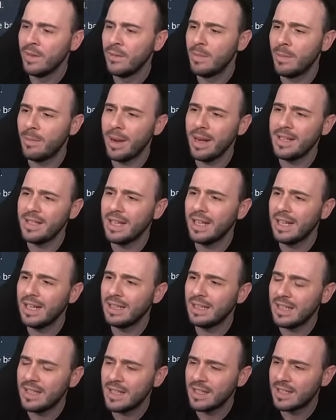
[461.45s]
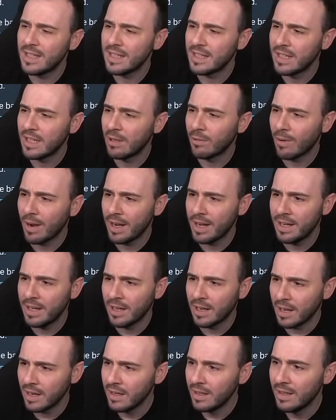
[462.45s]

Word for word: But basically, this is the skill right here.